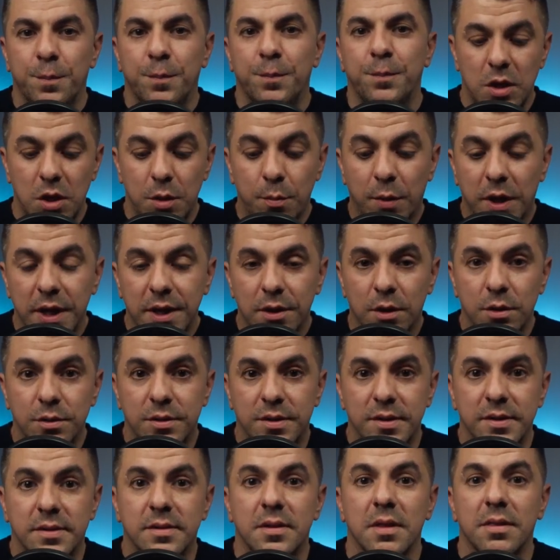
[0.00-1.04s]
You might
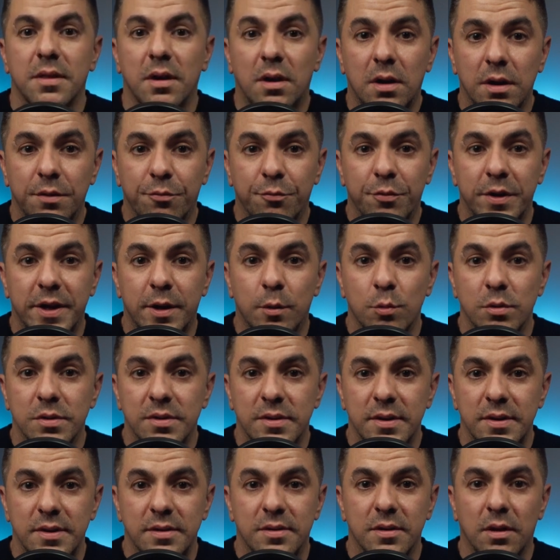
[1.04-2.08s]
notice that the high
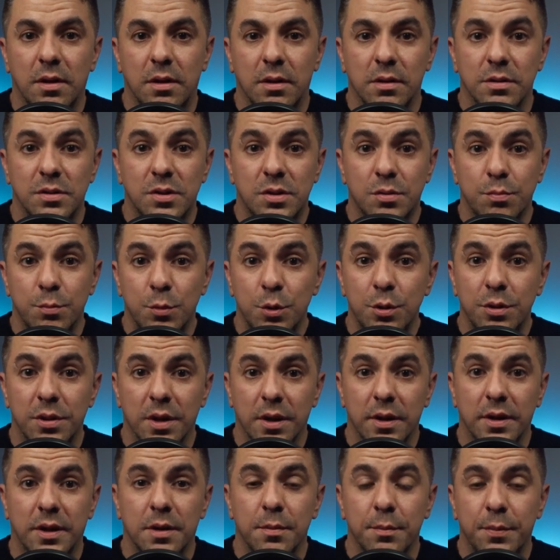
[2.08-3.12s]
frequencies are
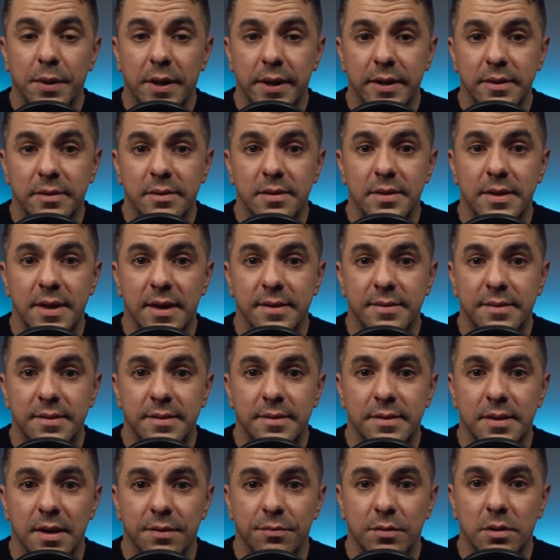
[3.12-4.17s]
smoother compared to the
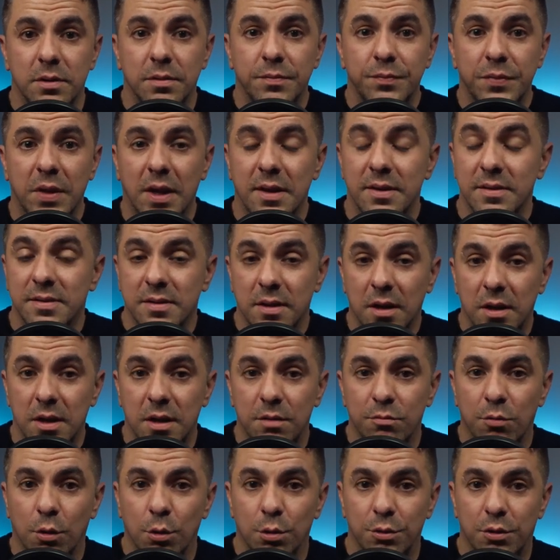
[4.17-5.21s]
sE7 and slightly
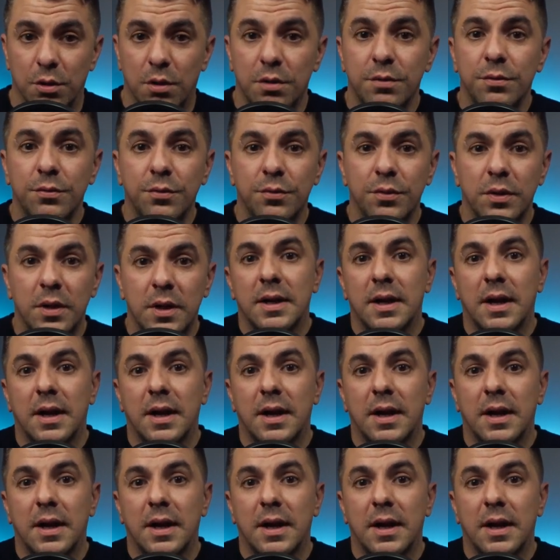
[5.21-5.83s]
rolled off.